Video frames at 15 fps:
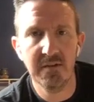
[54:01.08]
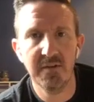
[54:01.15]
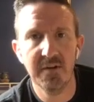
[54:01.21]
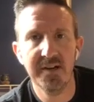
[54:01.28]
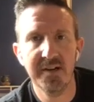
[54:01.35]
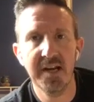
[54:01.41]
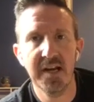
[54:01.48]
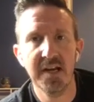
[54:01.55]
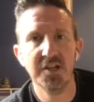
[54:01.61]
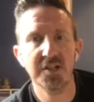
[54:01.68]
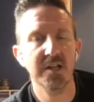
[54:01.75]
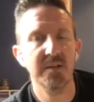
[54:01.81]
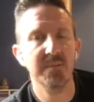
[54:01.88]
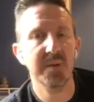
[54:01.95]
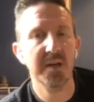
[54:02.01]
leg
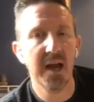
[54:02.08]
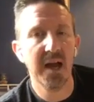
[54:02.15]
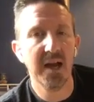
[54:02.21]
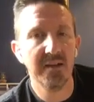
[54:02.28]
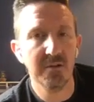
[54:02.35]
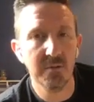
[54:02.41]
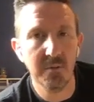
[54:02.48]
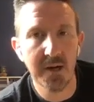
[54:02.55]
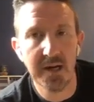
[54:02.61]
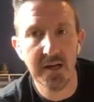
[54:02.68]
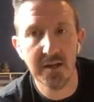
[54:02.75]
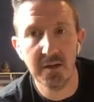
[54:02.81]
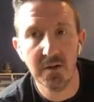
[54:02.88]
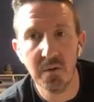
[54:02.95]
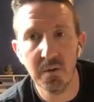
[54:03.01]
variation, but either
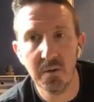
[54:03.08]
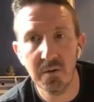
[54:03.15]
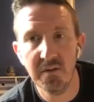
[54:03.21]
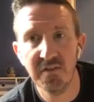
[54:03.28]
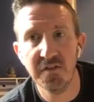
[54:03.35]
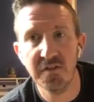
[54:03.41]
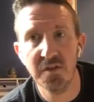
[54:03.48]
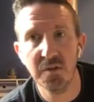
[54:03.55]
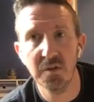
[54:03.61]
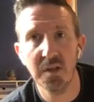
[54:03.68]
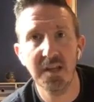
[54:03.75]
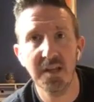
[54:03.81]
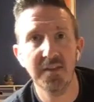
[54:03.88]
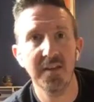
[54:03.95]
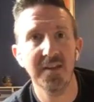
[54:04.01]
way, the goal is to
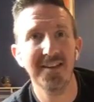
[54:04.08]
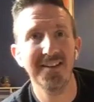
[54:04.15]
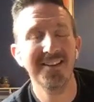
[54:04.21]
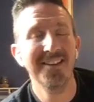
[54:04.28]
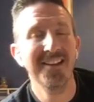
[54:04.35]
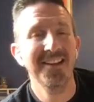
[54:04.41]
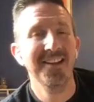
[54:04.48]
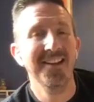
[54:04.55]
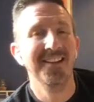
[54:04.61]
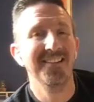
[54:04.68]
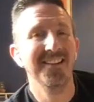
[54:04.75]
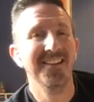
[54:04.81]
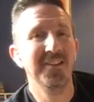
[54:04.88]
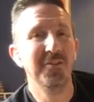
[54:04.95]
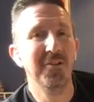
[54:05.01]
let
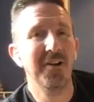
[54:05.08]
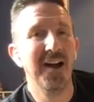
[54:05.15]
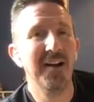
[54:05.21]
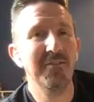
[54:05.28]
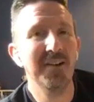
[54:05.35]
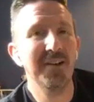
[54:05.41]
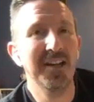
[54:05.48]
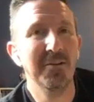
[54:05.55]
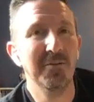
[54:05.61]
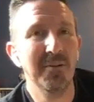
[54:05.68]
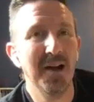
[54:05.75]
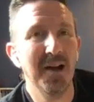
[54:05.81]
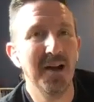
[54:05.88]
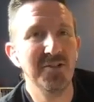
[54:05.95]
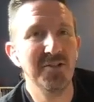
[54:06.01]
gravity
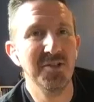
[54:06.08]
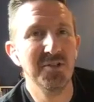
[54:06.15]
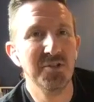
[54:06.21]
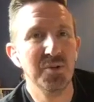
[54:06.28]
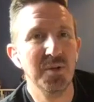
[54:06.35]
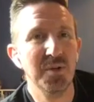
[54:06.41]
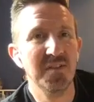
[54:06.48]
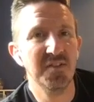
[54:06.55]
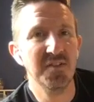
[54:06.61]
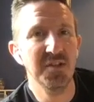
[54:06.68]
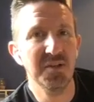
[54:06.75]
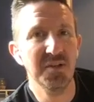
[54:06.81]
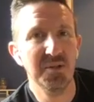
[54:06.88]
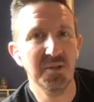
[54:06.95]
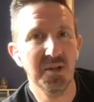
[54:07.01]
around you twist
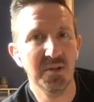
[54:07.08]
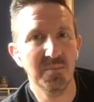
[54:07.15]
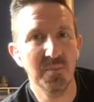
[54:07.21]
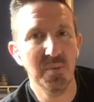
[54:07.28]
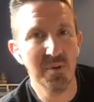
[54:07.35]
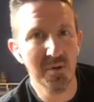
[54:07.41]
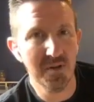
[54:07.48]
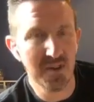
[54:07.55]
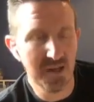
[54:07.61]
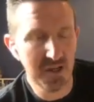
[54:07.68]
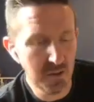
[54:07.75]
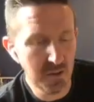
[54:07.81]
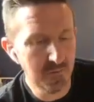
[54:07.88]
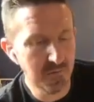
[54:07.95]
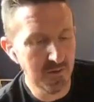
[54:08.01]
you more
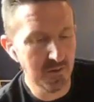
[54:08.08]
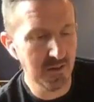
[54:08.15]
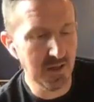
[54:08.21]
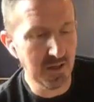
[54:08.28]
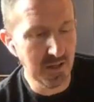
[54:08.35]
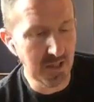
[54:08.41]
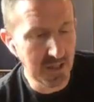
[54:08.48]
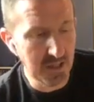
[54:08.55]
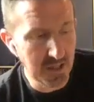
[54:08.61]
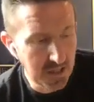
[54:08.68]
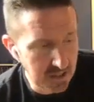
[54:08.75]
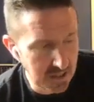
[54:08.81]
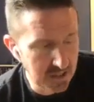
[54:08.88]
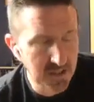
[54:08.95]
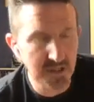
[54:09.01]
than you feeling the
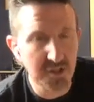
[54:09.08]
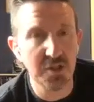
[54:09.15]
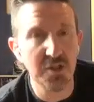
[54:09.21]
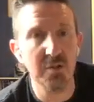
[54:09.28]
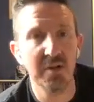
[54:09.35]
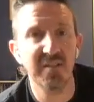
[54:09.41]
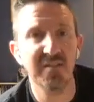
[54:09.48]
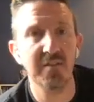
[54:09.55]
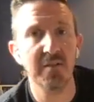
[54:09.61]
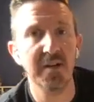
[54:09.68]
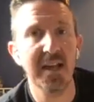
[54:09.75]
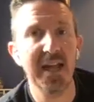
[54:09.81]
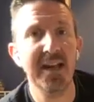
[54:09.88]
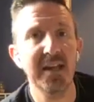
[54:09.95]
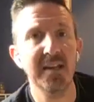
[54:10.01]
need to
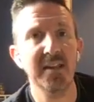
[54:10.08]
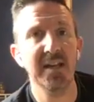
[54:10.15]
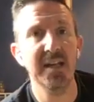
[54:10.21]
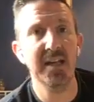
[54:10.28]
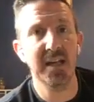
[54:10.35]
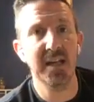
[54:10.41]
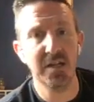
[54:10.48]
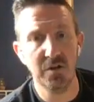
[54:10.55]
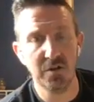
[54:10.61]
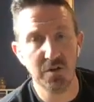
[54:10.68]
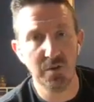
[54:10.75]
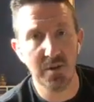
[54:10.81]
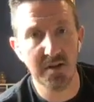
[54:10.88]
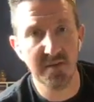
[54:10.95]
exert anything in your